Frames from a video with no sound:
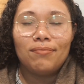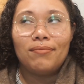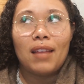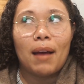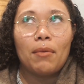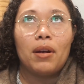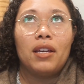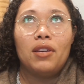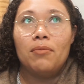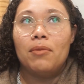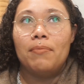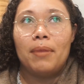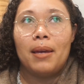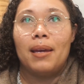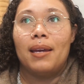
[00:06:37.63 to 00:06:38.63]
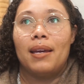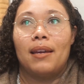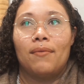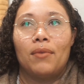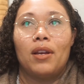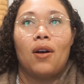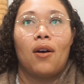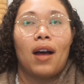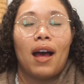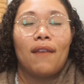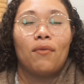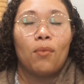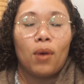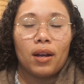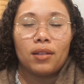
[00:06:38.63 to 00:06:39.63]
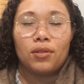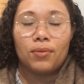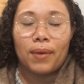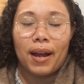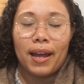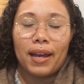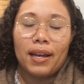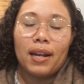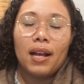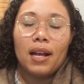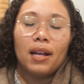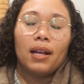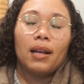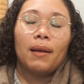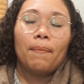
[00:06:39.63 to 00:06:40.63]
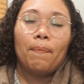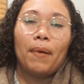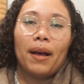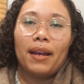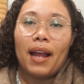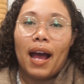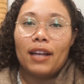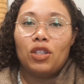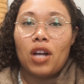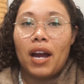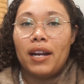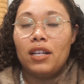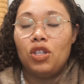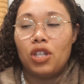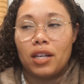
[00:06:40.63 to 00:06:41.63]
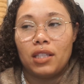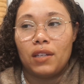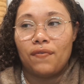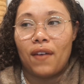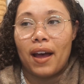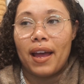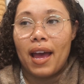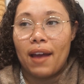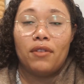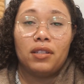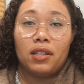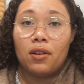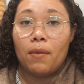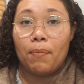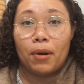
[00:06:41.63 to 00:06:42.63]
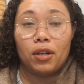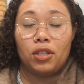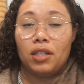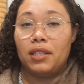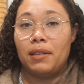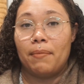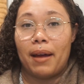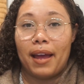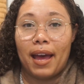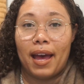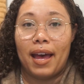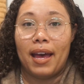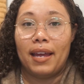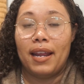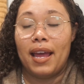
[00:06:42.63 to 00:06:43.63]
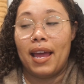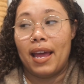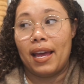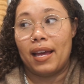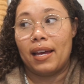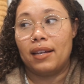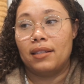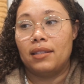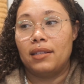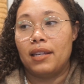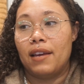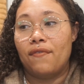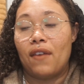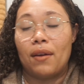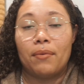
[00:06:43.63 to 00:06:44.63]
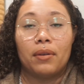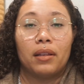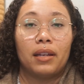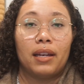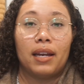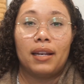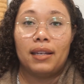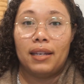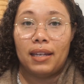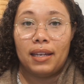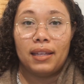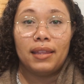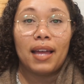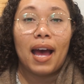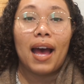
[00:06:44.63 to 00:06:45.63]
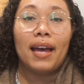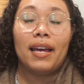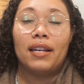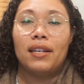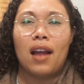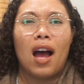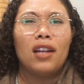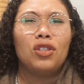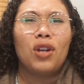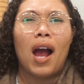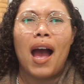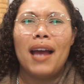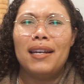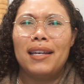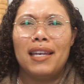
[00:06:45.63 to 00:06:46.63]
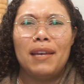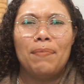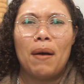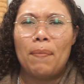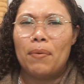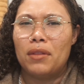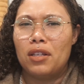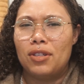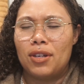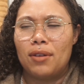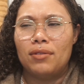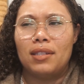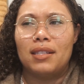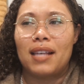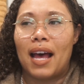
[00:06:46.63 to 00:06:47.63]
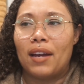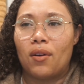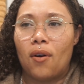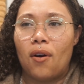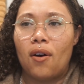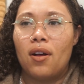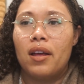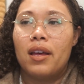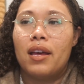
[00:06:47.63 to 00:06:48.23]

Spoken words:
I'm a human being and we all have wants, right? But I try to justify every single purchase in my head and see if I really need that, and not try to keep up with the Joneses at all.